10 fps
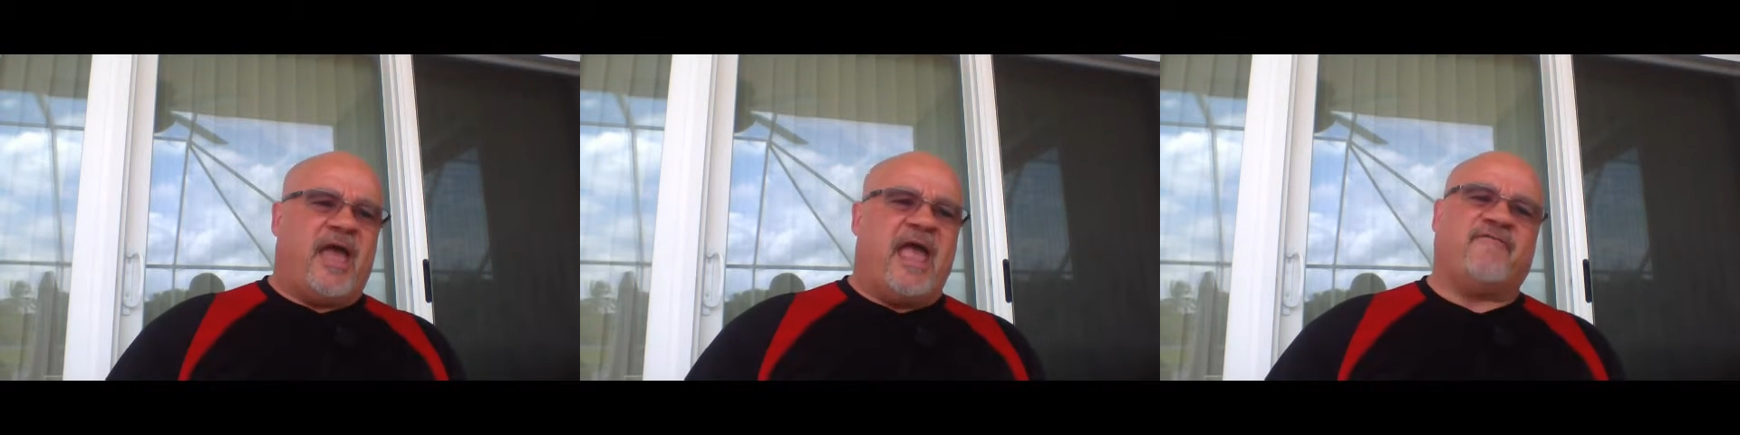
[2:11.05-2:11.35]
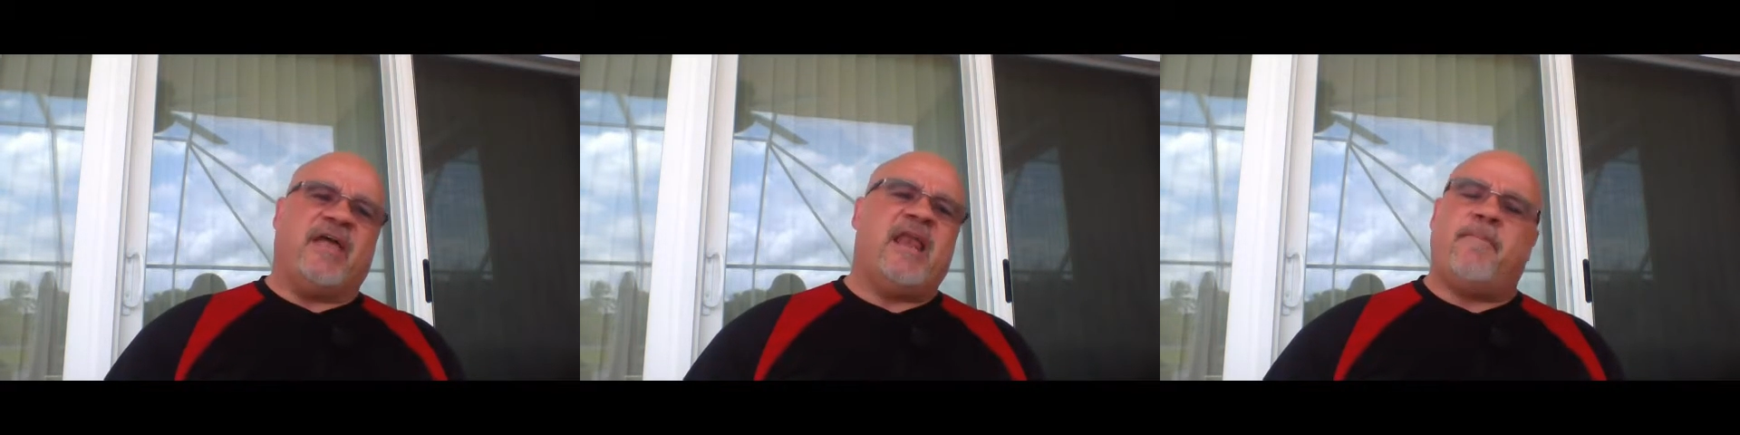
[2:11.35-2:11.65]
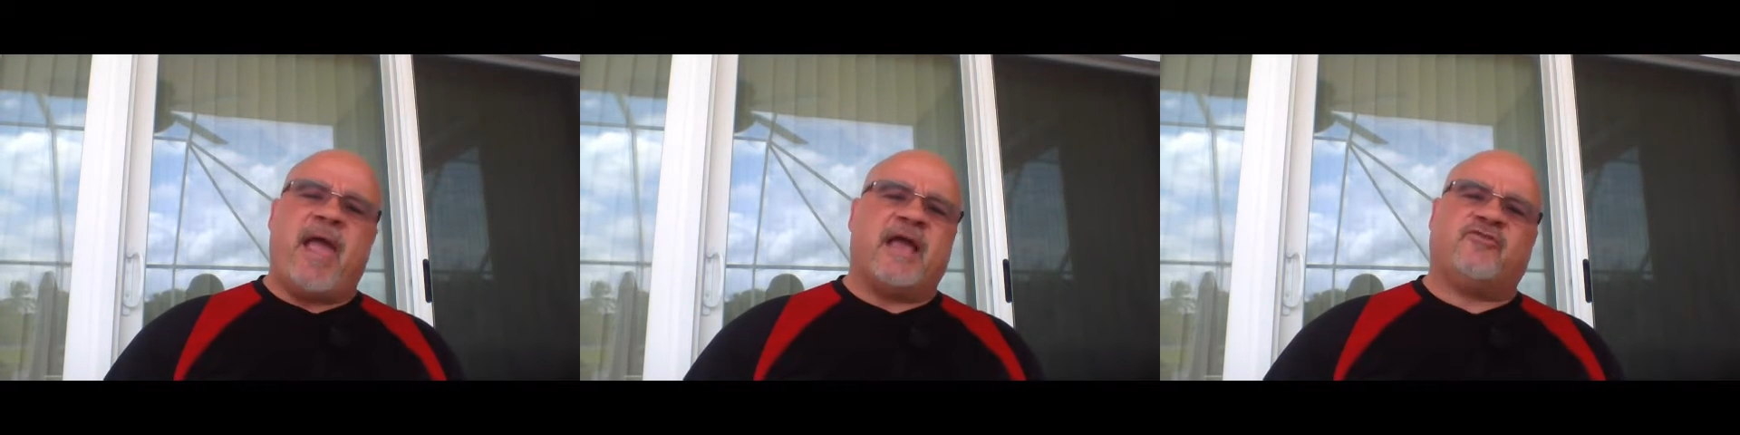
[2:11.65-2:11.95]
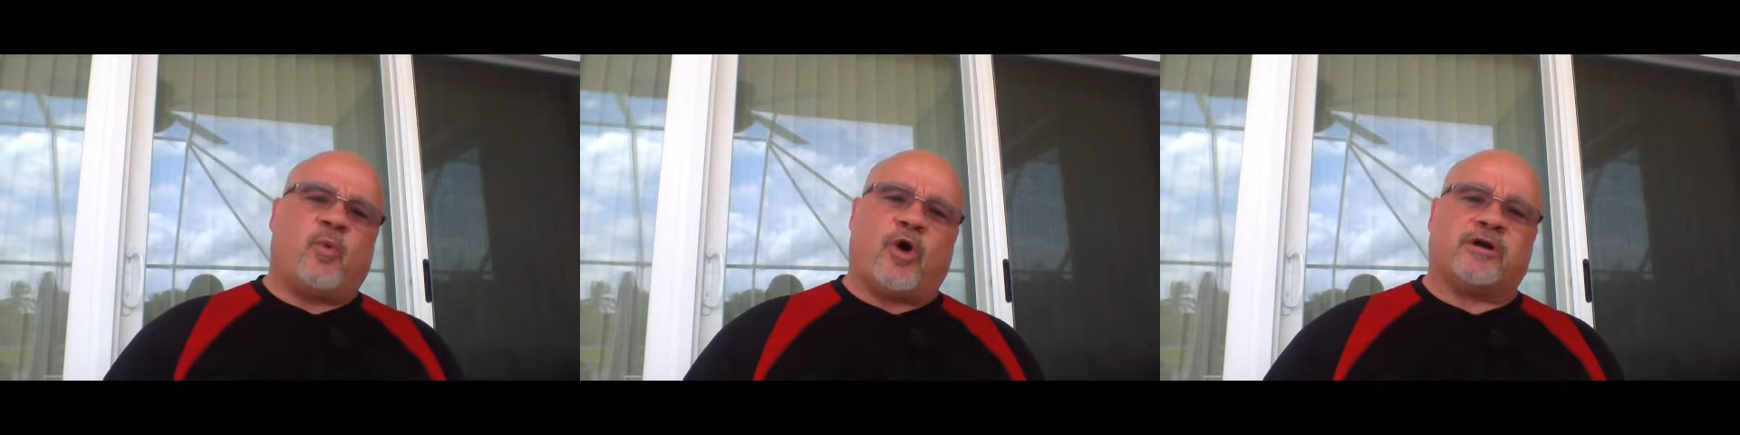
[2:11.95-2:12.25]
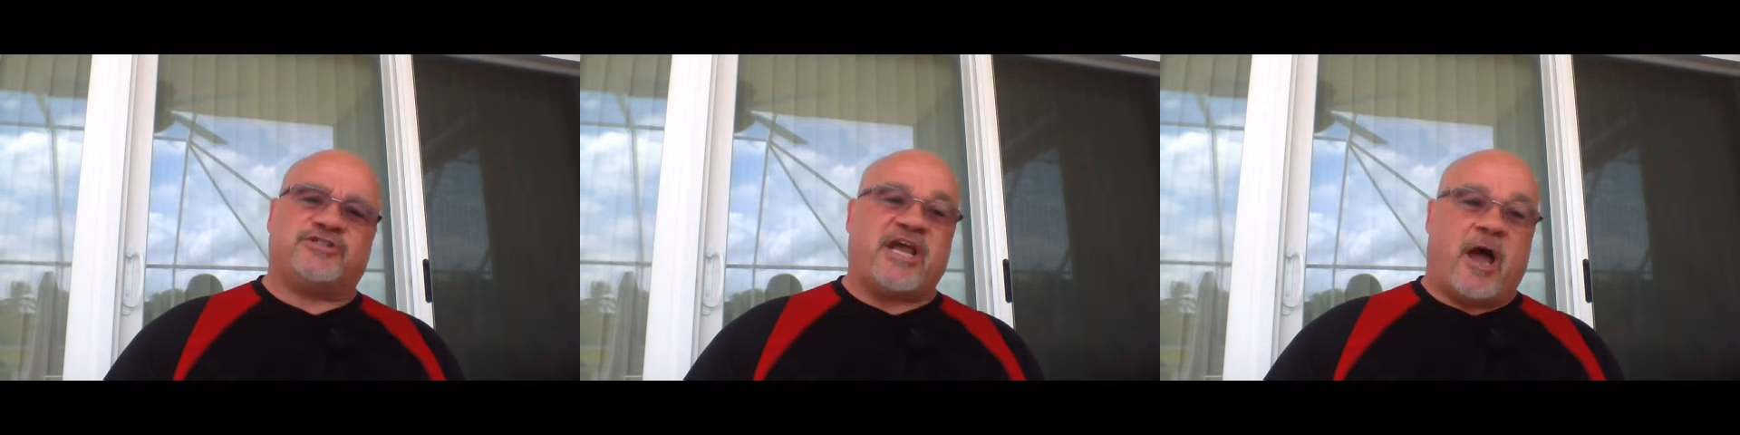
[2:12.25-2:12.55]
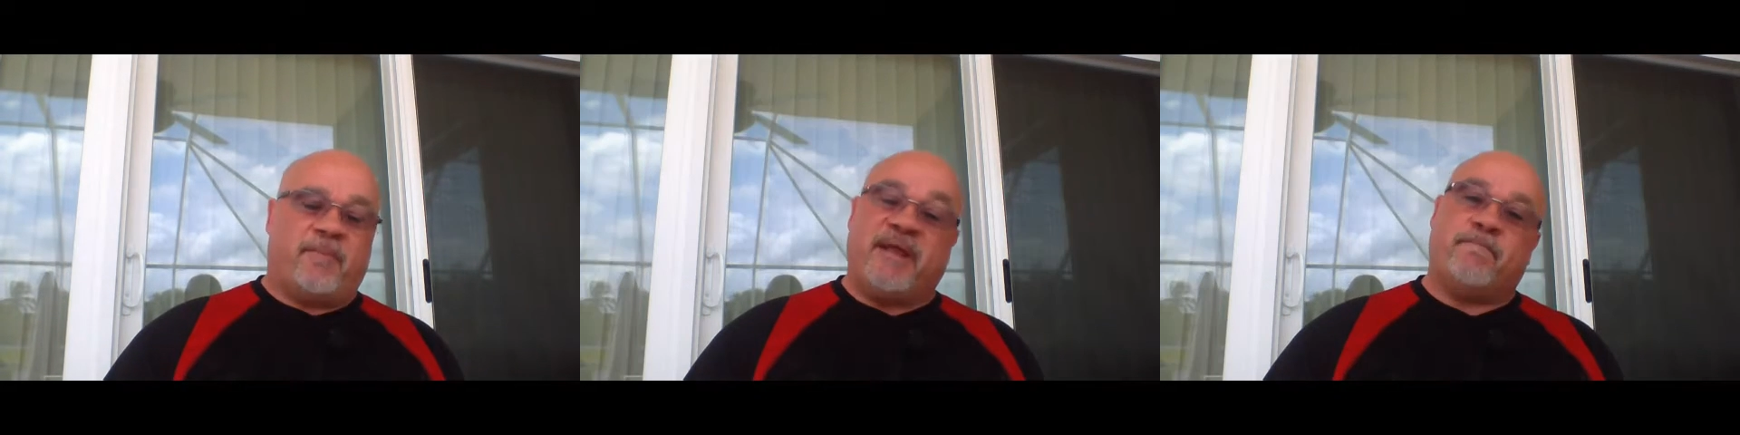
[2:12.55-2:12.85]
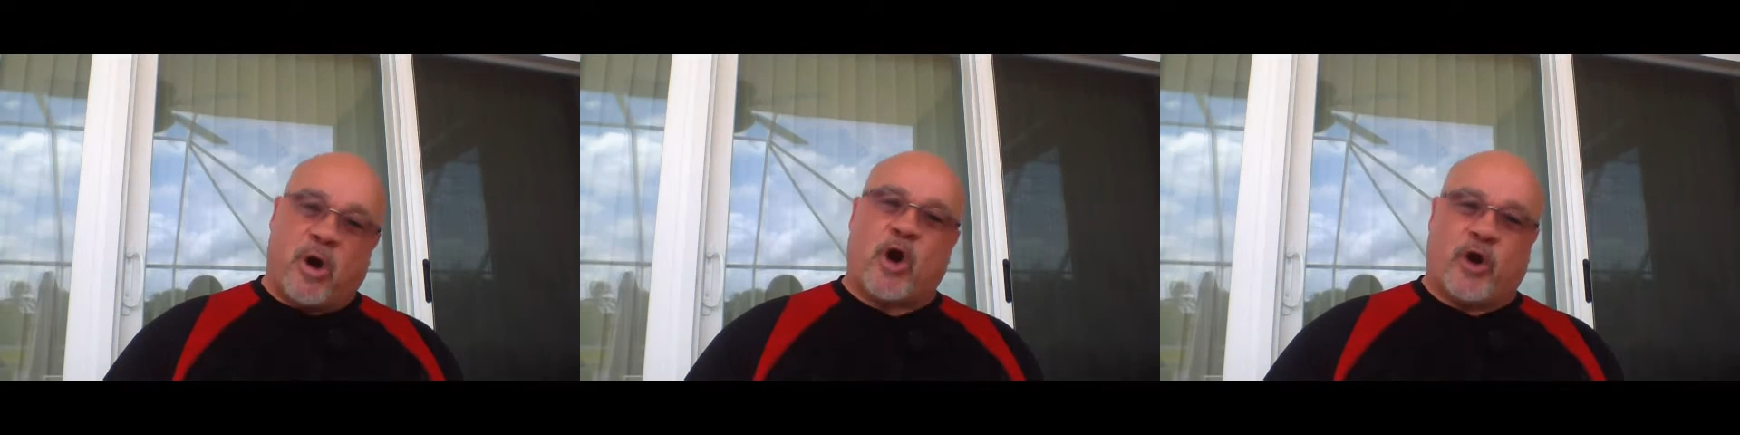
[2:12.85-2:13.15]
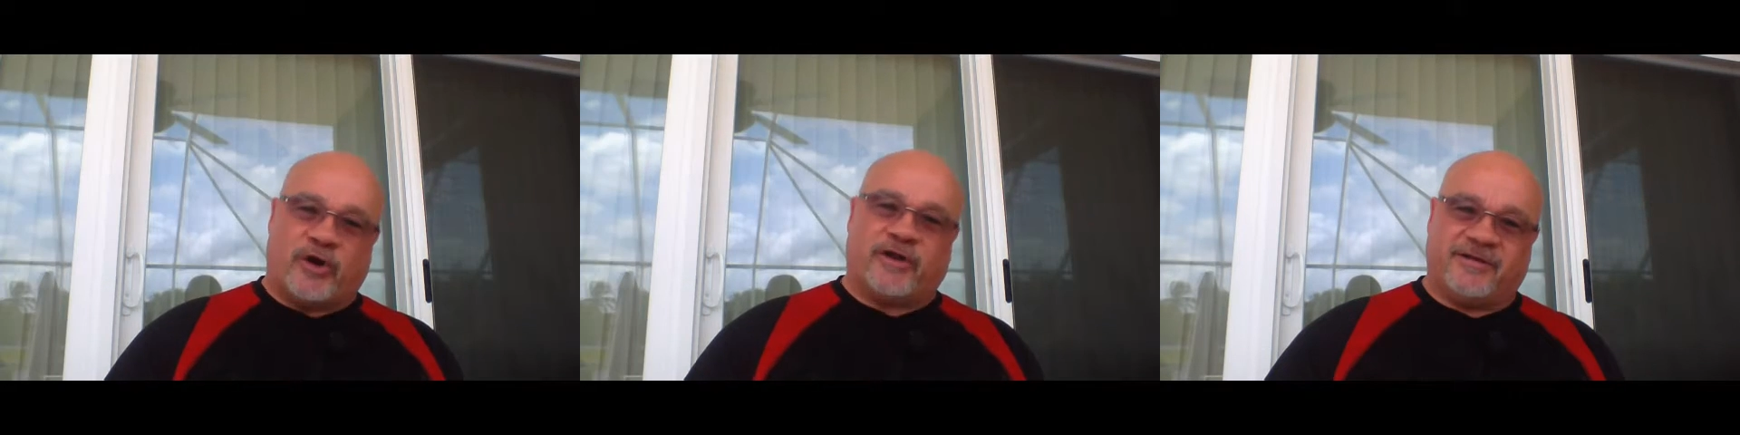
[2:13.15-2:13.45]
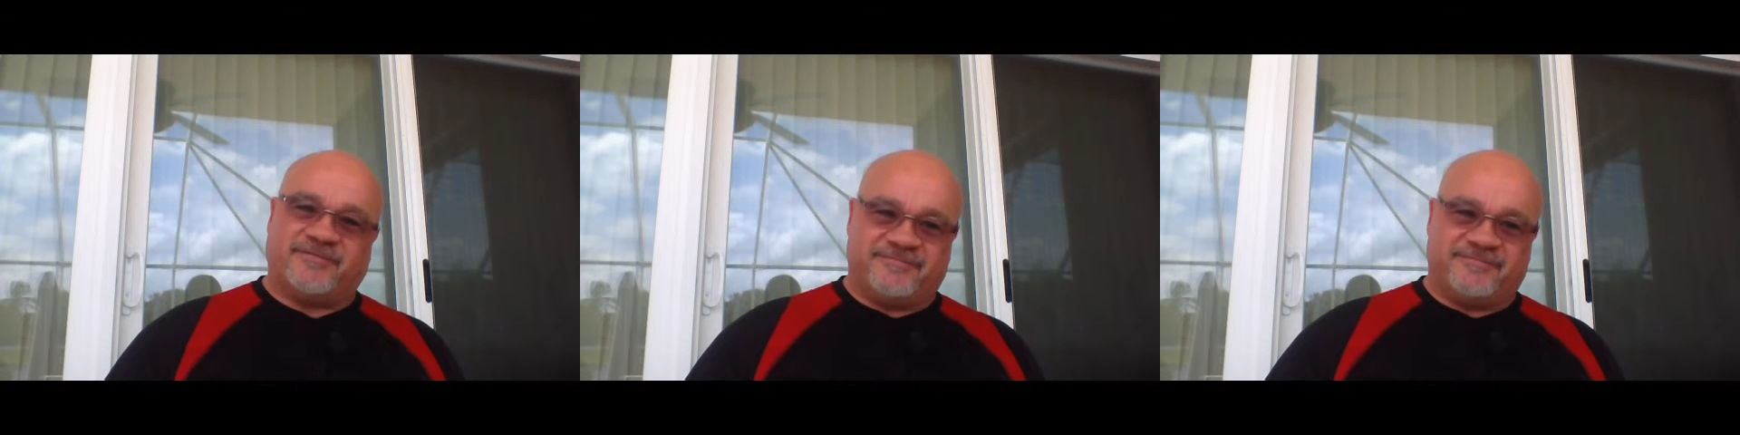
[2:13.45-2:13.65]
"If any man's work shall be burned,